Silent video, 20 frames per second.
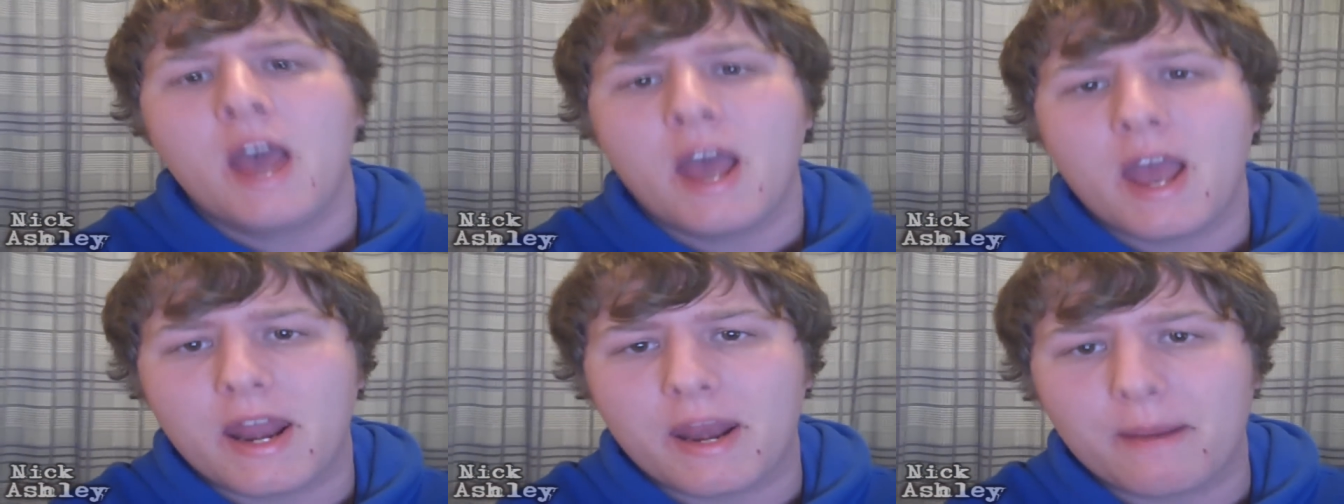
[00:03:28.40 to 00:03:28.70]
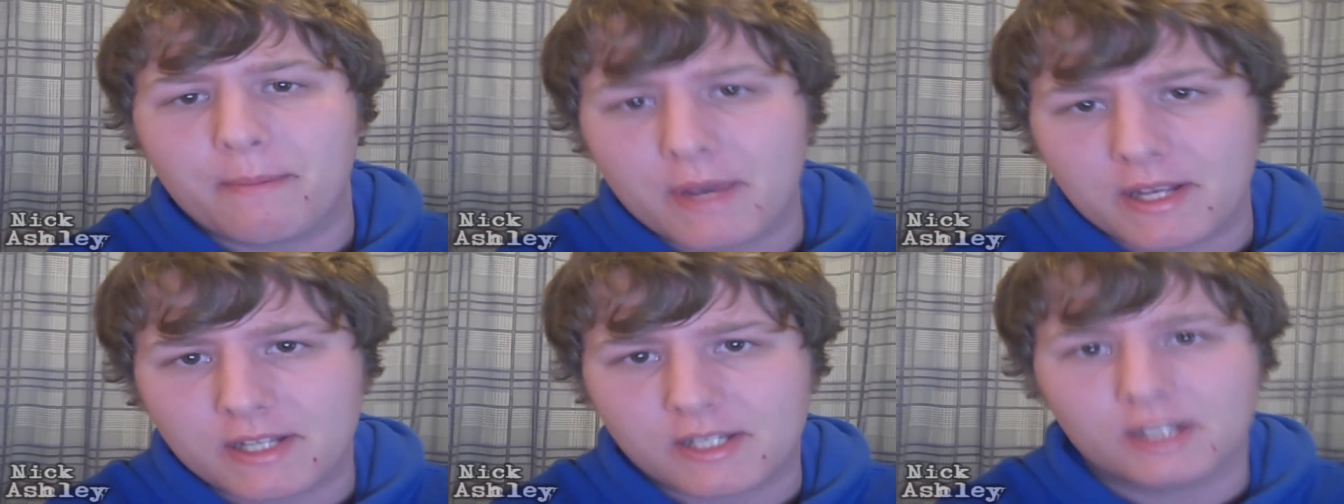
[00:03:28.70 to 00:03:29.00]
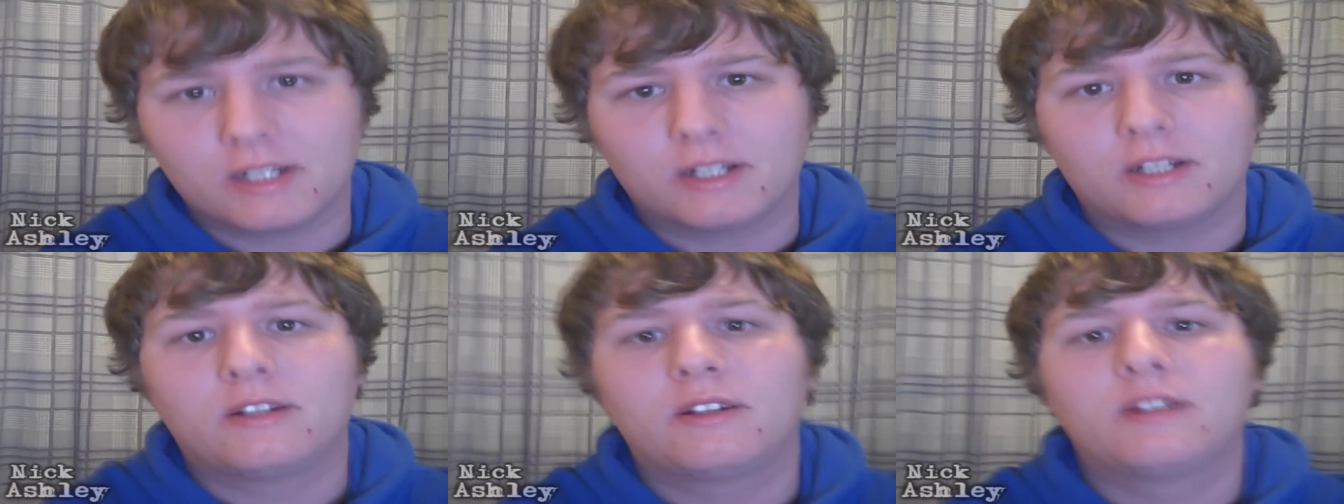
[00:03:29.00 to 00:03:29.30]
In a
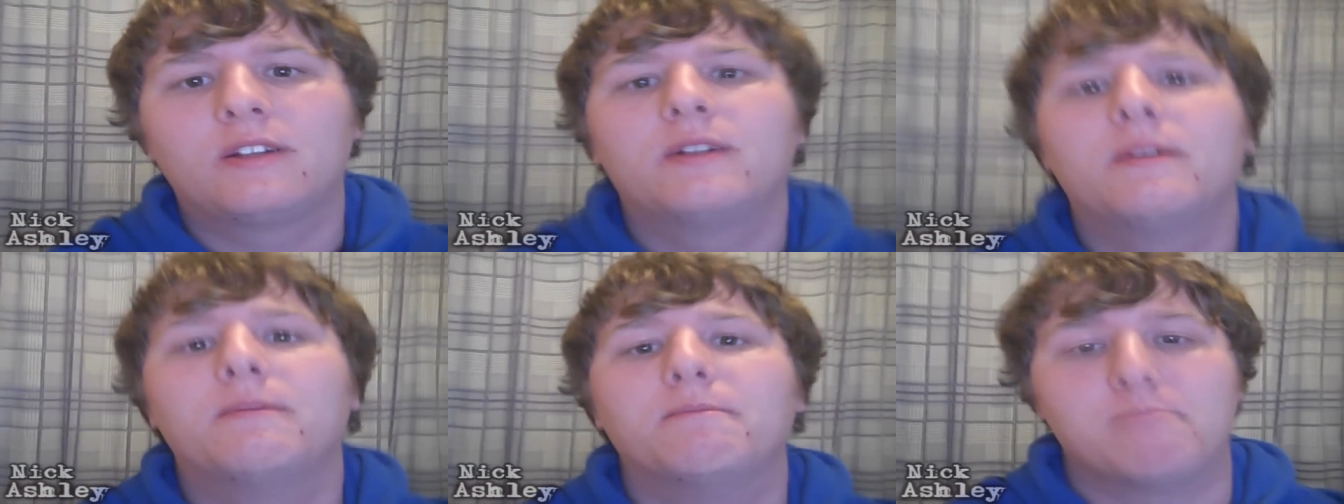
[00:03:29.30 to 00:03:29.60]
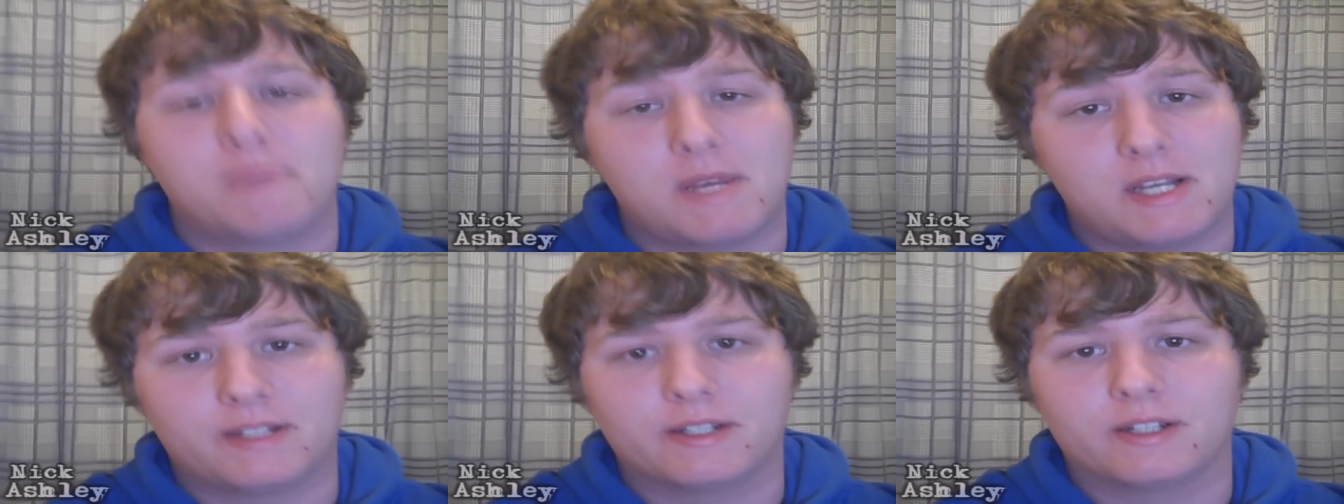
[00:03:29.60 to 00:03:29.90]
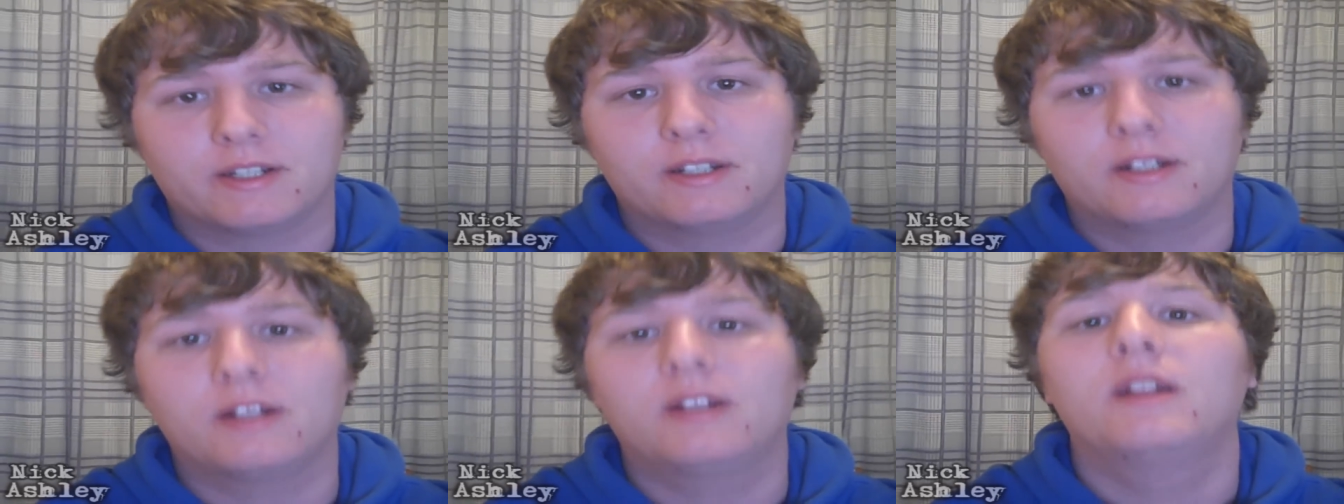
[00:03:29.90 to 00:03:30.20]
bizzle,
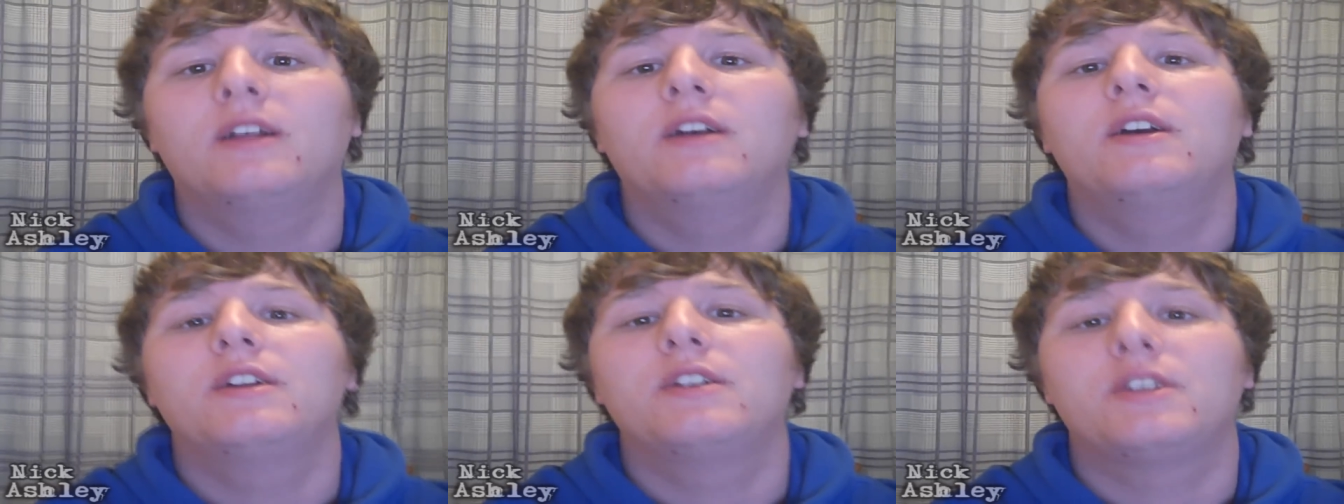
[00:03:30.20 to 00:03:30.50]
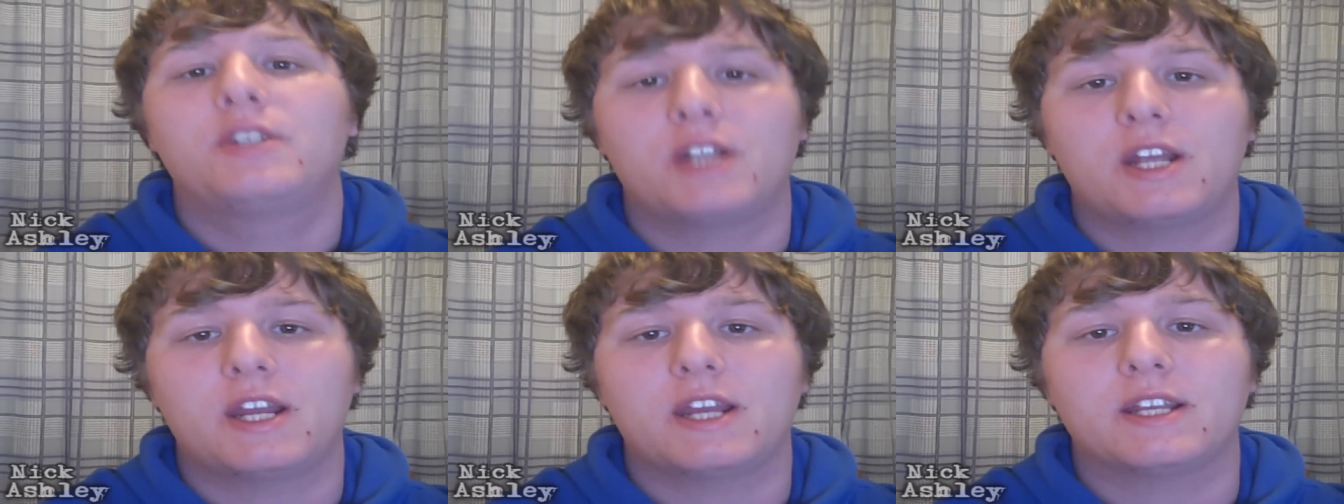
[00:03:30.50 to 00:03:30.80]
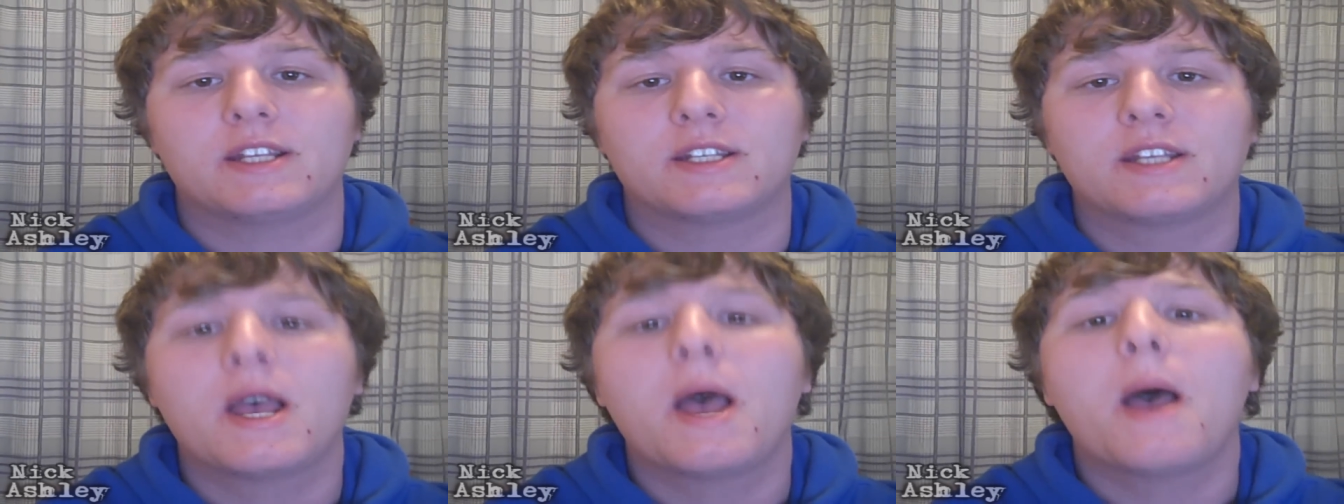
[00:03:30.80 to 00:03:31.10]
mizzle,
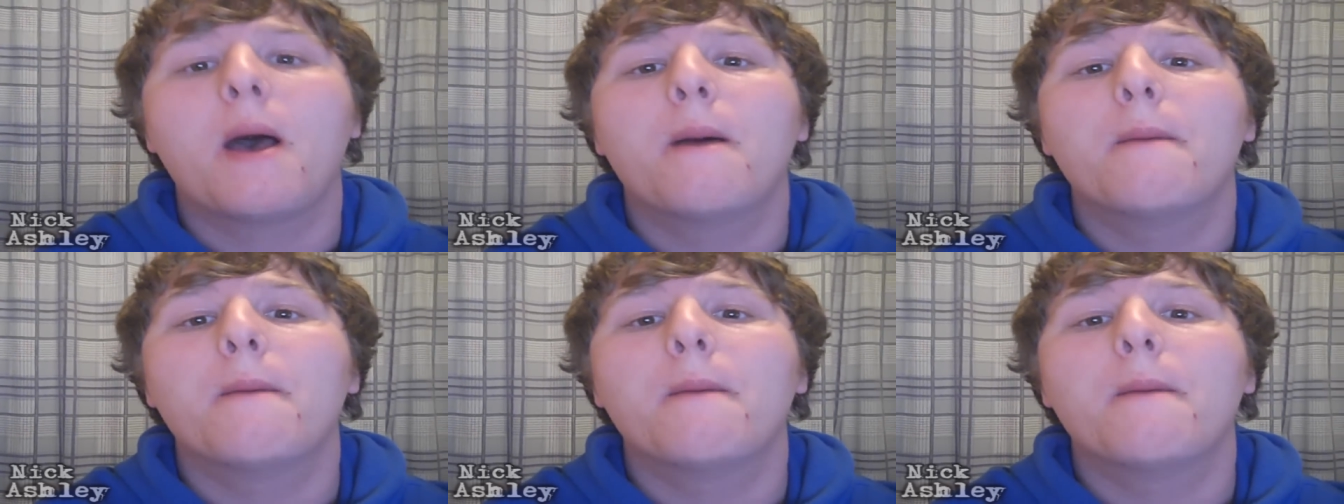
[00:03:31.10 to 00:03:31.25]
jizz,